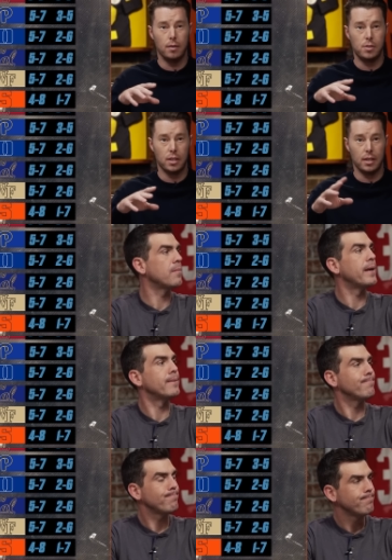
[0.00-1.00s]
Clemson gets
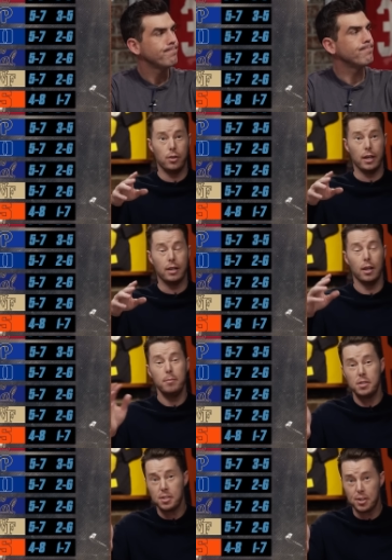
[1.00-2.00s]
left out. So then
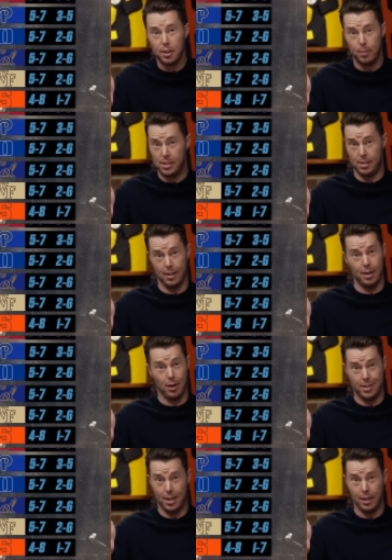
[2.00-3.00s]
Clemson's going to be sitting there
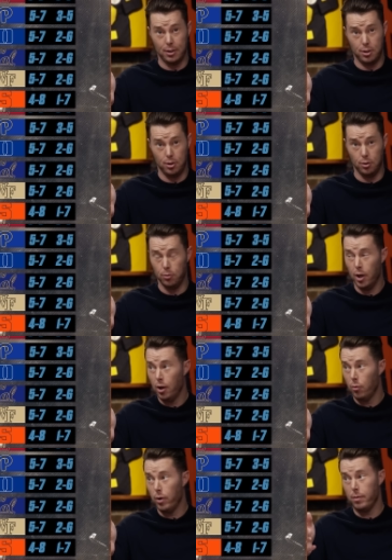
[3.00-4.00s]
at
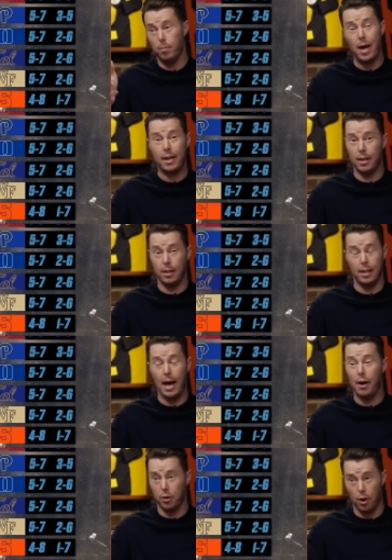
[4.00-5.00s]
10-2 with making a
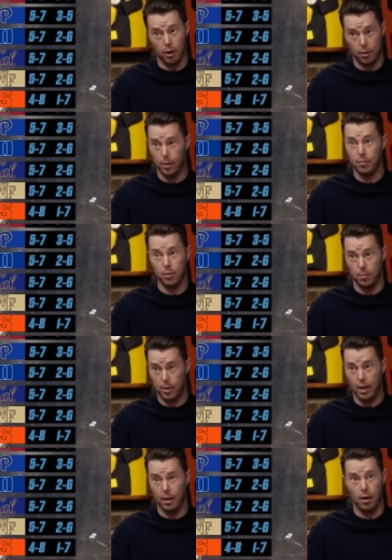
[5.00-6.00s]
loud argument for the
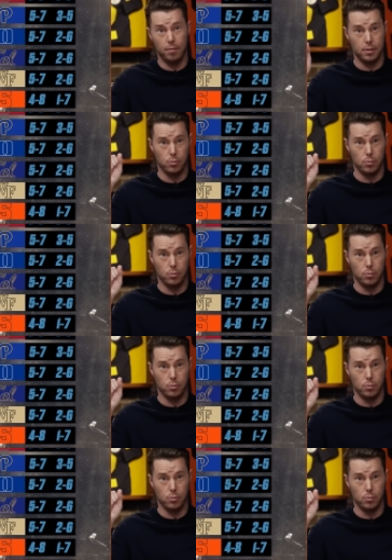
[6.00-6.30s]
playoff as well.